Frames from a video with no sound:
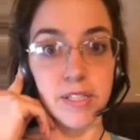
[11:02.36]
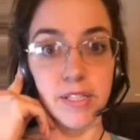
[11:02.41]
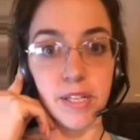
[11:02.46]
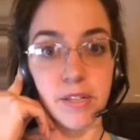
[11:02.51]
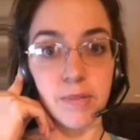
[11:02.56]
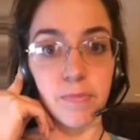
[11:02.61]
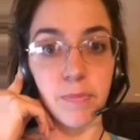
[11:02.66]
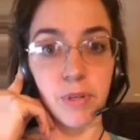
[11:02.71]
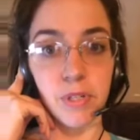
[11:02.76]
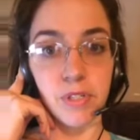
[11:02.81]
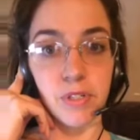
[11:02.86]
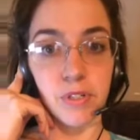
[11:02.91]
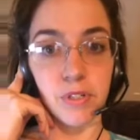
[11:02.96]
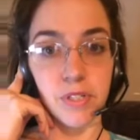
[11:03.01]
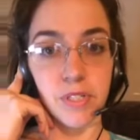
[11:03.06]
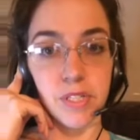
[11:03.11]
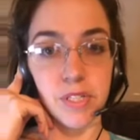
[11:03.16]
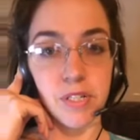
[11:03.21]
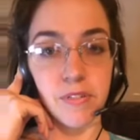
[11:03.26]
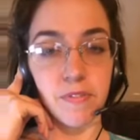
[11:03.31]
personal
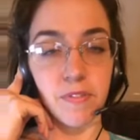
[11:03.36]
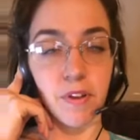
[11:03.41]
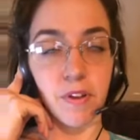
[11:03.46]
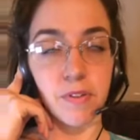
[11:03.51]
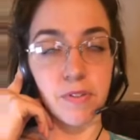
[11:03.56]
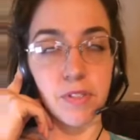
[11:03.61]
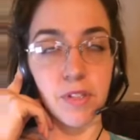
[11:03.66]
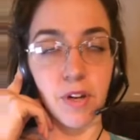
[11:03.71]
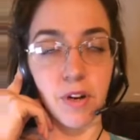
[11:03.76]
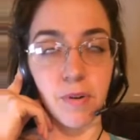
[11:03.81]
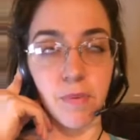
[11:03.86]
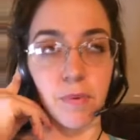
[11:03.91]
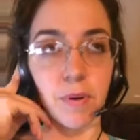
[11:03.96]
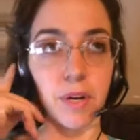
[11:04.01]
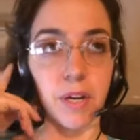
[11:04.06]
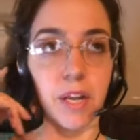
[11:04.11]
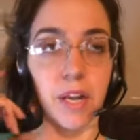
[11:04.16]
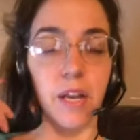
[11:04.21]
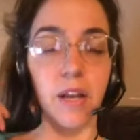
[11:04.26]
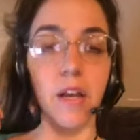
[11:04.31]
incentive codes aren't
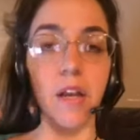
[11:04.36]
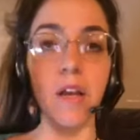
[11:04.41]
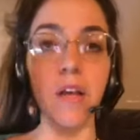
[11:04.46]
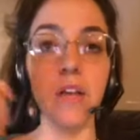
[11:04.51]
working.